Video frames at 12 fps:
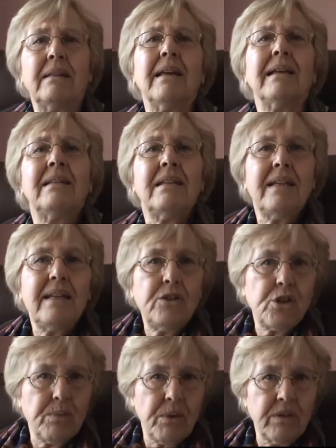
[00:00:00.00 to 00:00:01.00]
And then
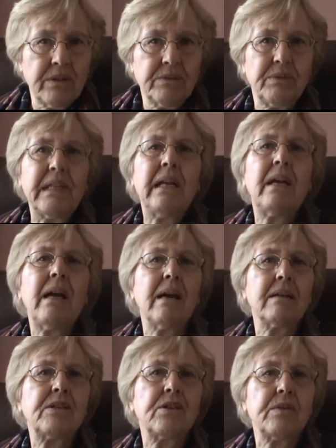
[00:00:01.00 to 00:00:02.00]
each one really
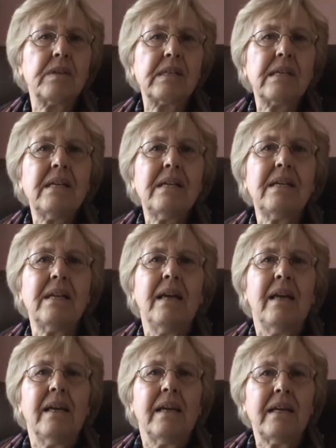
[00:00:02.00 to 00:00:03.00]
has to see,
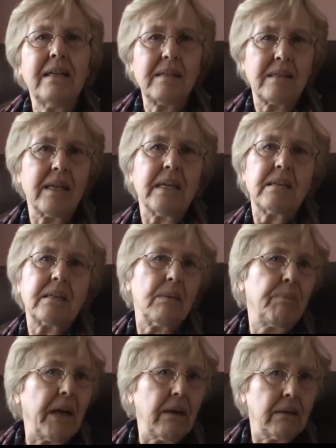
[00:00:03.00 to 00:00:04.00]
is this the
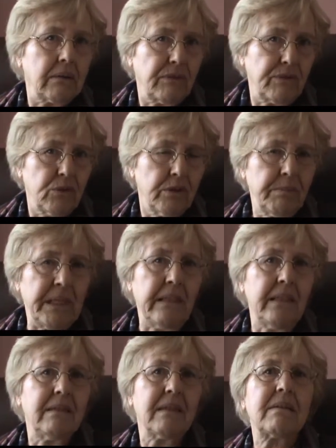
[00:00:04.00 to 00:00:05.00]
path for
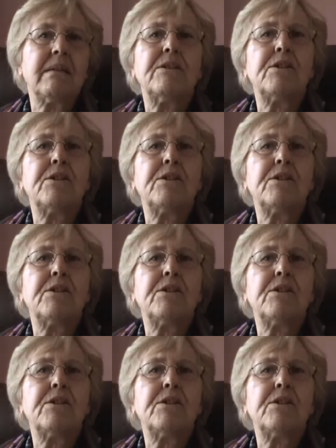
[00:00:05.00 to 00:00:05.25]
me? Does